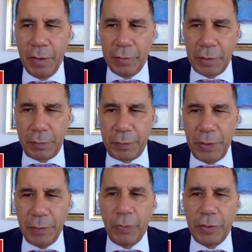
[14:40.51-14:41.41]
that the
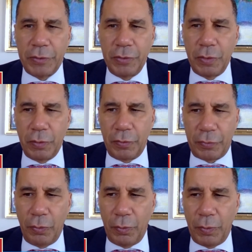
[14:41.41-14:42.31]
people that you go to
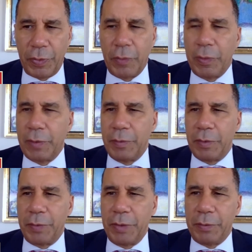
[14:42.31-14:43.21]
school with are going to be
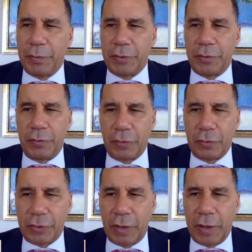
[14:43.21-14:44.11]
the people that you
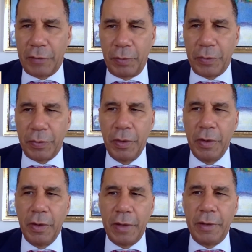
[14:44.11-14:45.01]
socialize with,
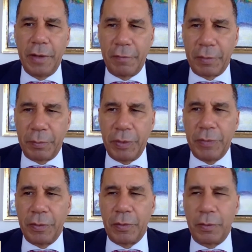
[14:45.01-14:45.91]
and inevitably
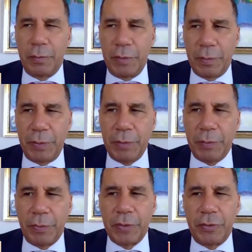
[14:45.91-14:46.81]
they're going to be the
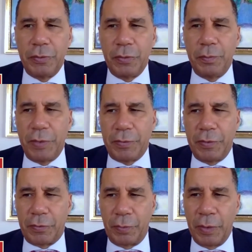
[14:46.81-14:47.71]
people that you do
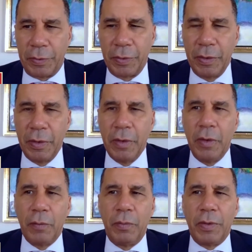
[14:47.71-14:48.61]
business with.
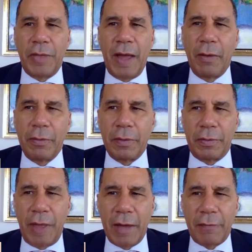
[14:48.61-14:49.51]
Without
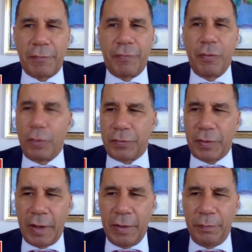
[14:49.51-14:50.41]
that
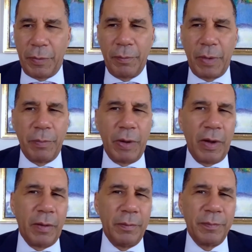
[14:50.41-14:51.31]
foresight by my
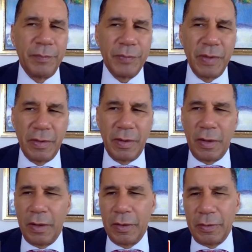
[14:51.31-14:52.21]
mom,
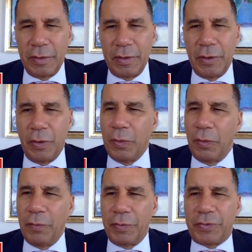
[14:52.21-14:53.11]

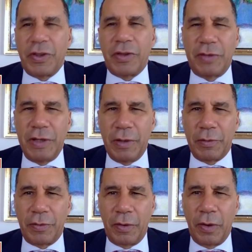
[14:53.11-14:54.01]
over 60
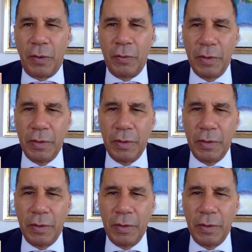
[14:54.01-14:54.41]
years ago,